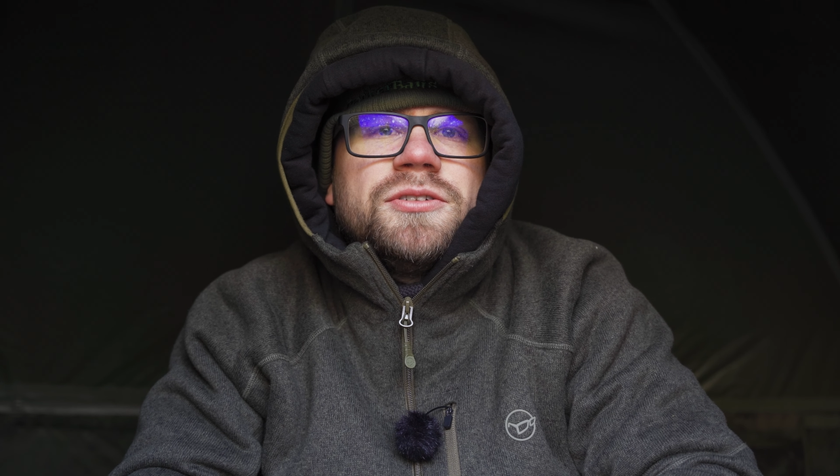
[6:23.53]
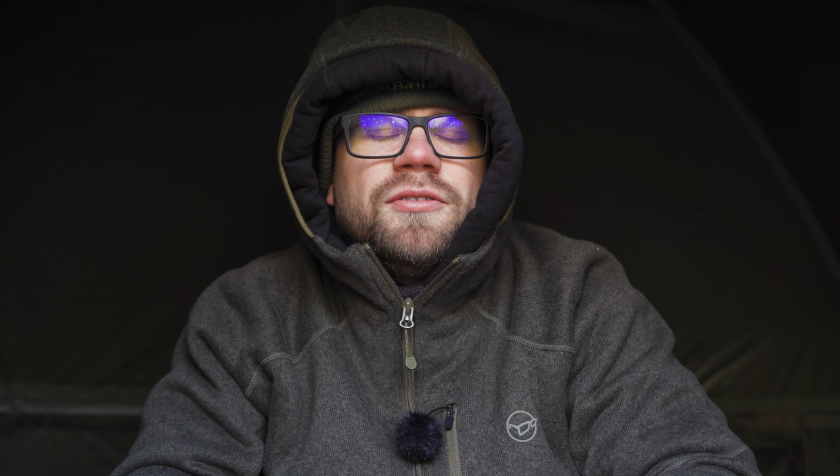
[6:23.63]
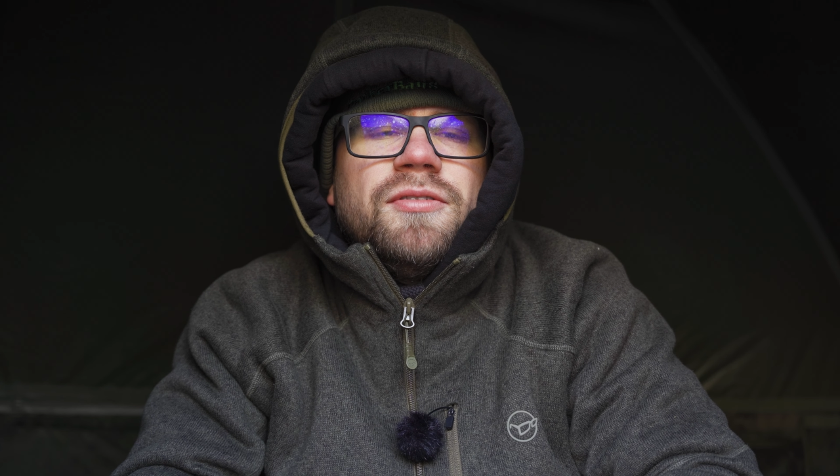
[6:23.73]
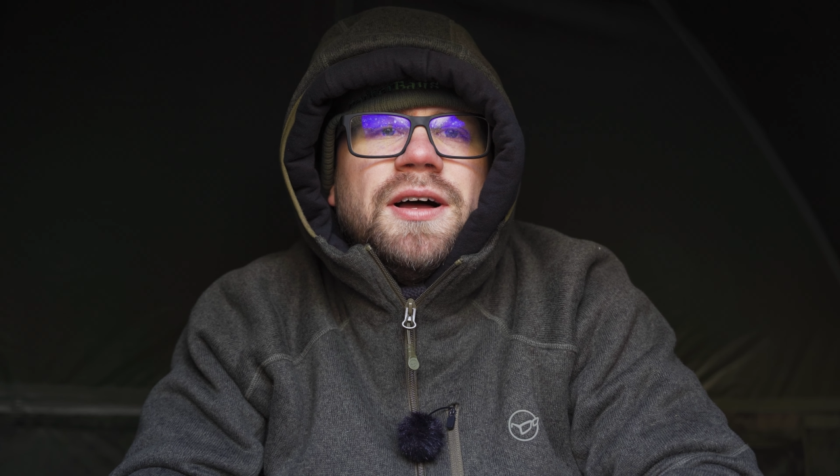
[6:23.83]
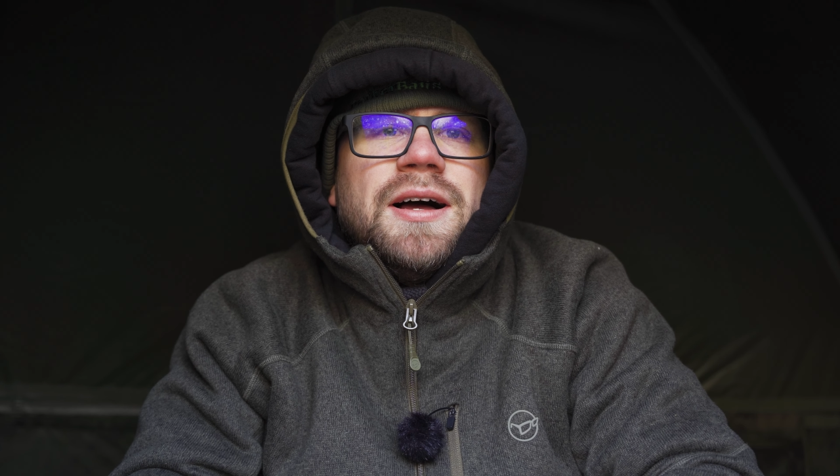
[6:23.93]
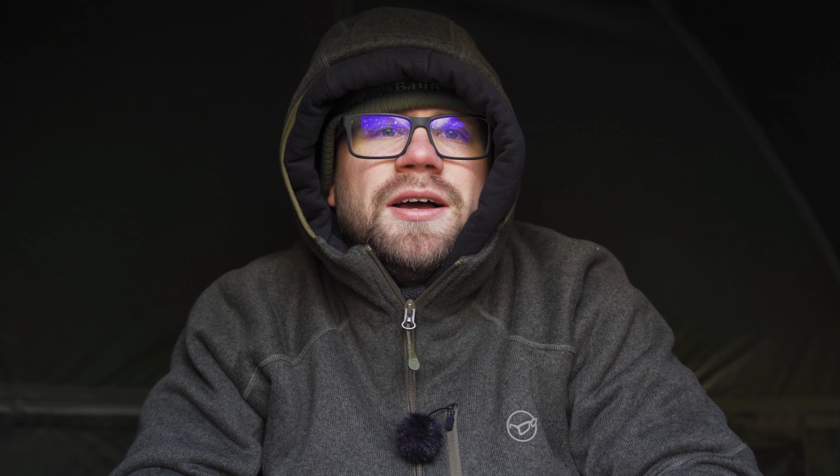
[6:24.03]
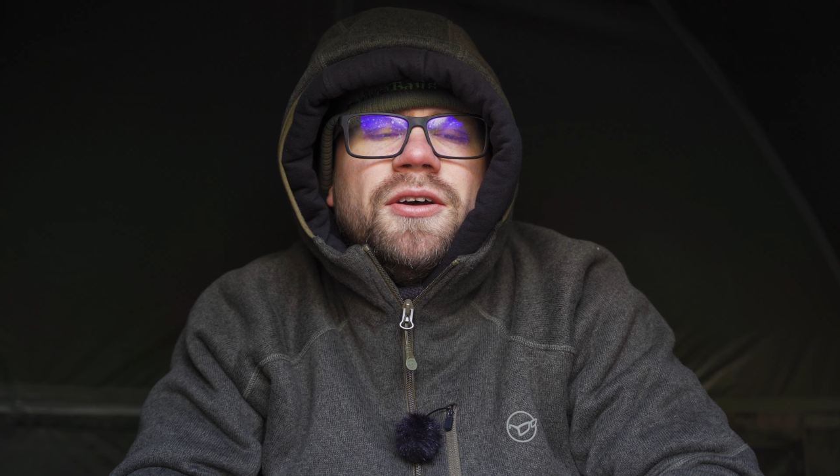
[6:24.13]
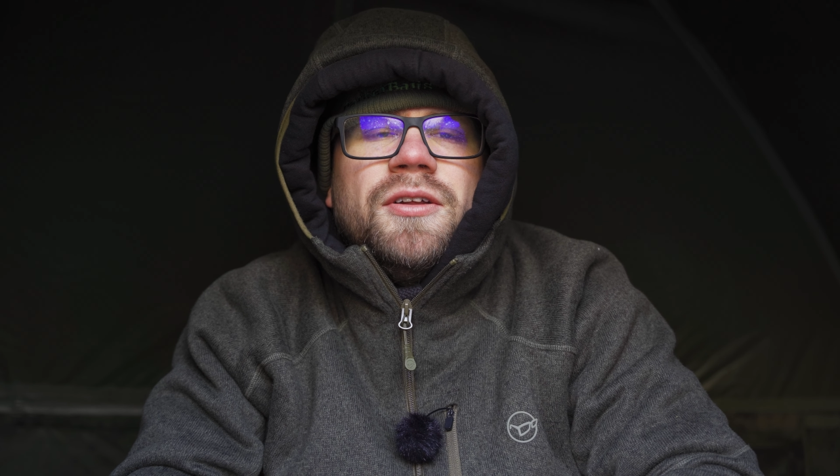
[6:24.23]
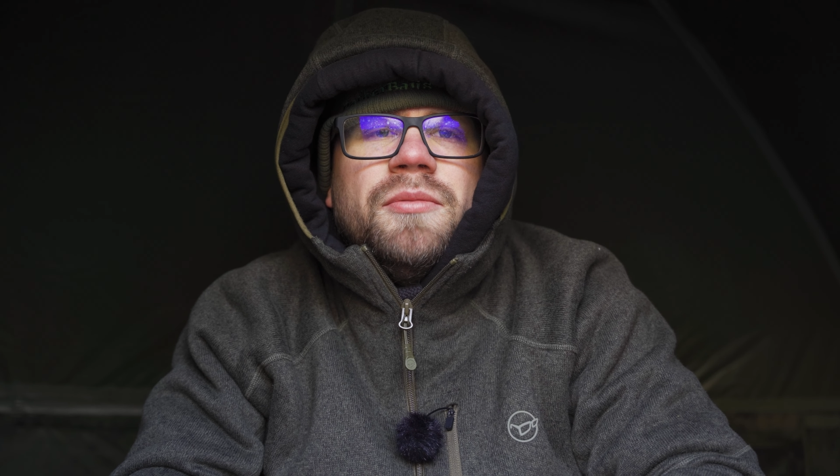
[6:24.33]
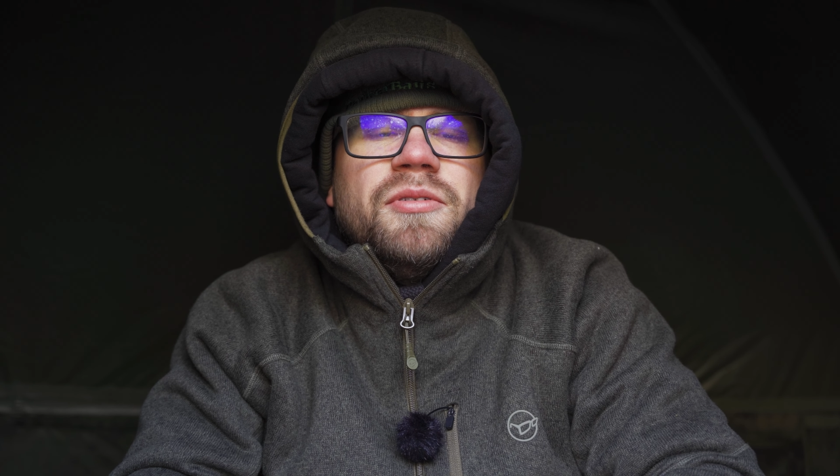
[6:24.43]
stuff like that
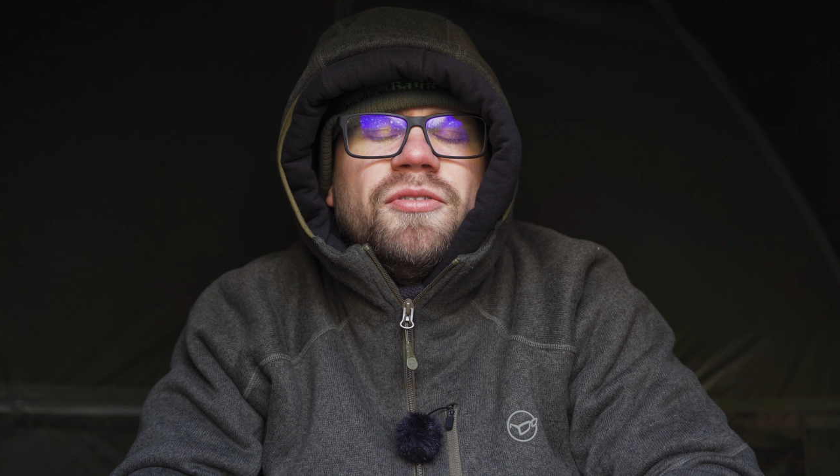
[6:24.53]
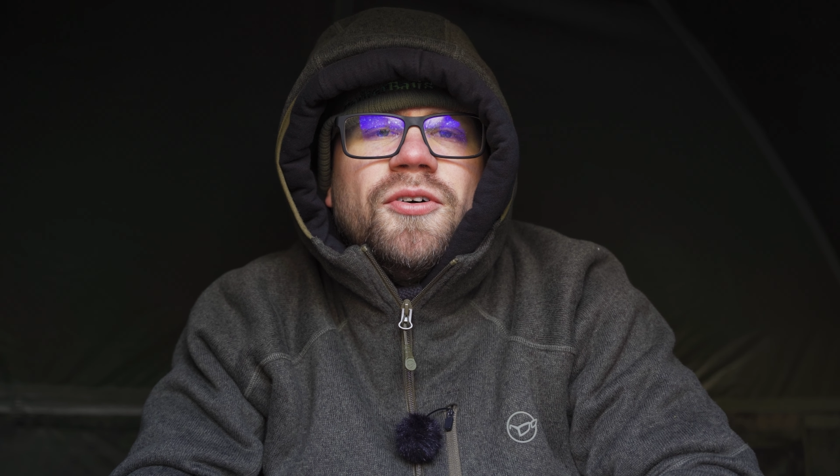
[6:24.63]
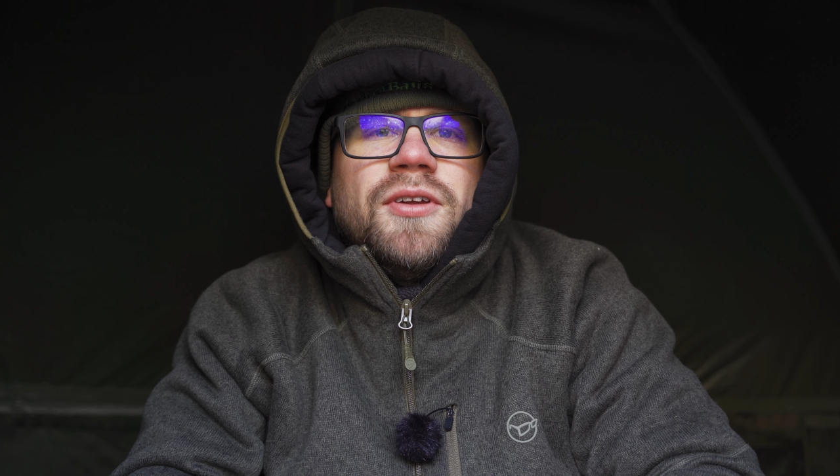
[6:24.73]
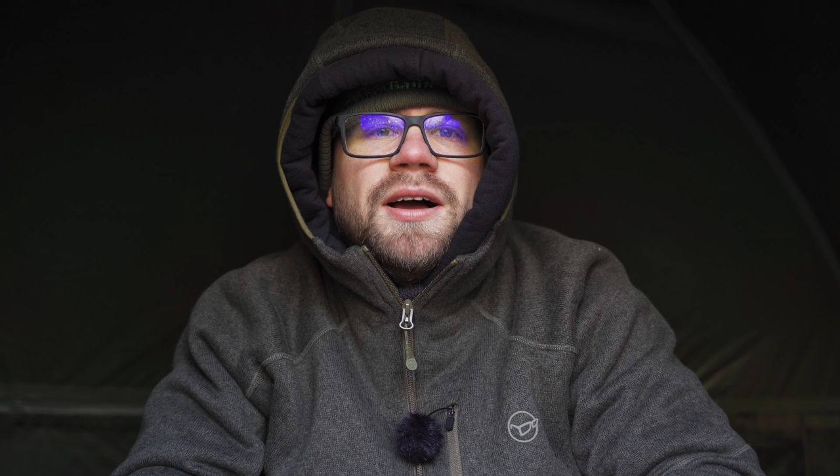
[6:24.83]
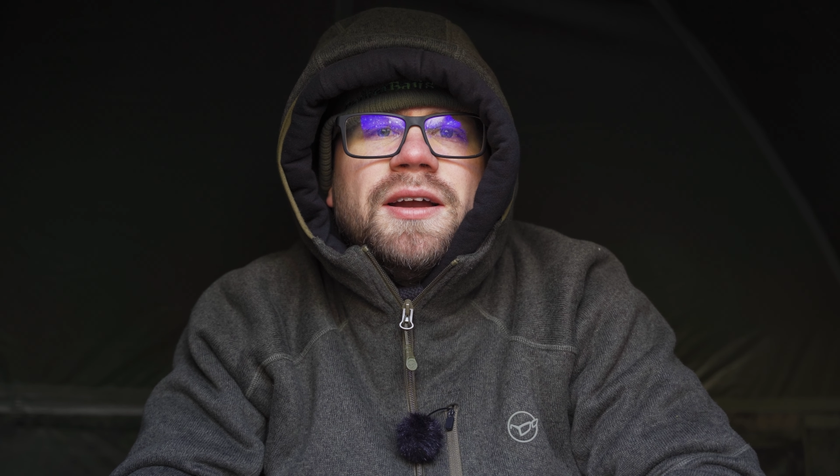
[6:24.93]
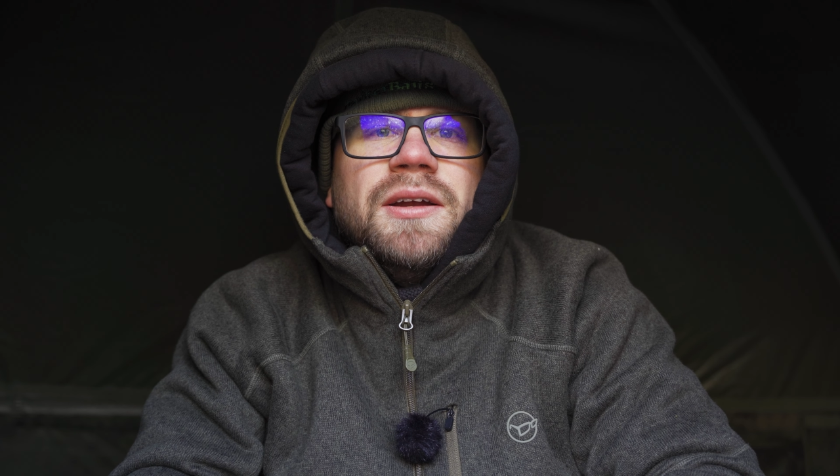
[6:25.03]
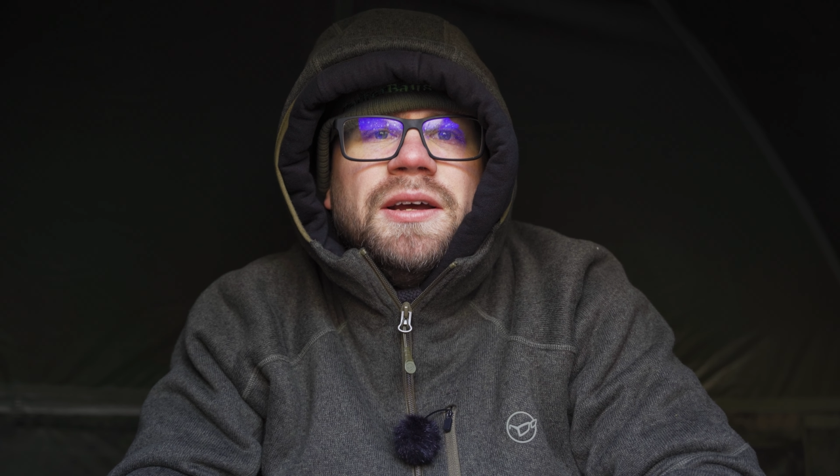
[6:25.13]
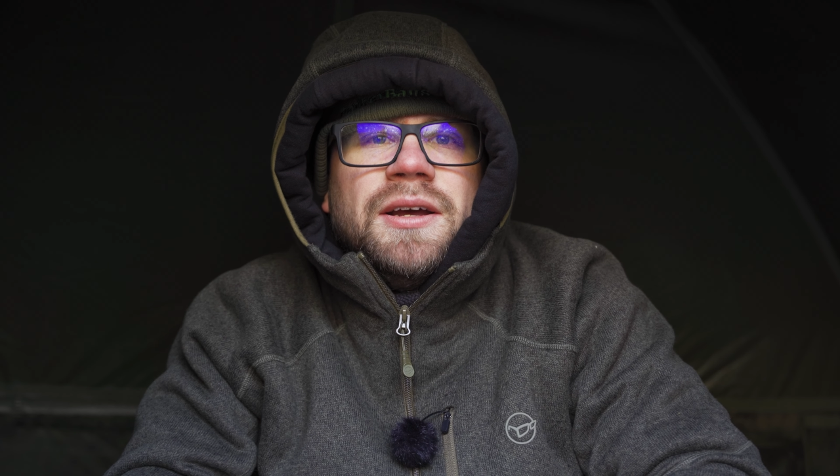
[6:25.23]
early before that, and